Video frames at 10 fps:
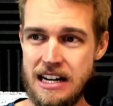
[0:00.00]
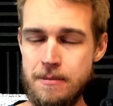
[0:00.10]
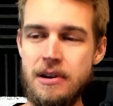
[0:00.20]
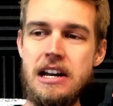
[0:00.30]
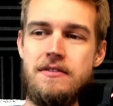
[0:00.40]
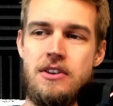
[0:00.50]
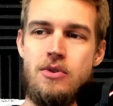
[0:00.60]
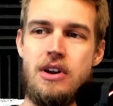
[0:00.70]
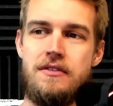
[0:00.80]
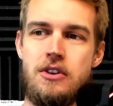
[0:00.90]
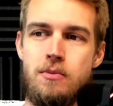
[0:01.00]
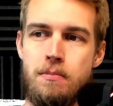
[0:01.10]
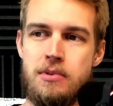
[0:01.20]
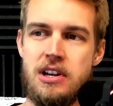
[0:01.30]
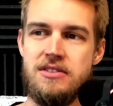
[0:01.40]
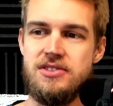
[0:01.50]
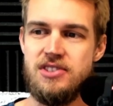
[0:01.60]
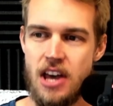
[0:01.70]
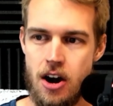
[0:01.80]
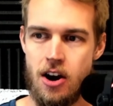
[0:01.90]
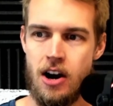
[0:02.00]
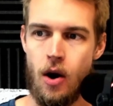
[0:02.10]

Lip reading: But if you consider